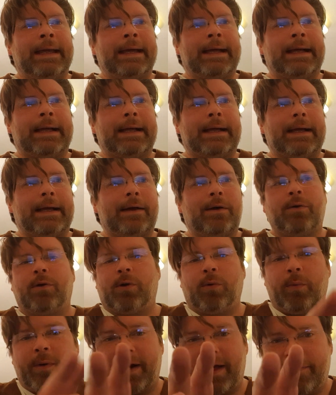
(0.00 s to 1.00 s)

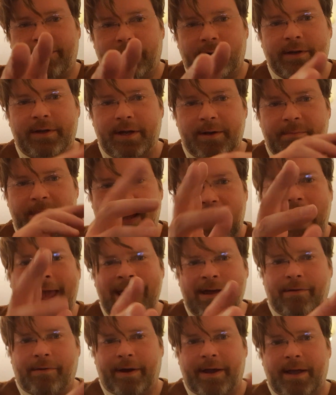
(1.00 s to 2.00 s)
Or whatever. You'd be
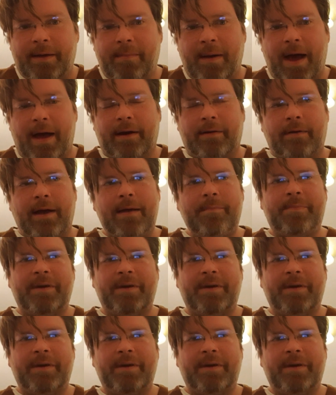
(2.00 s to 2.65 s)
angry about it, right?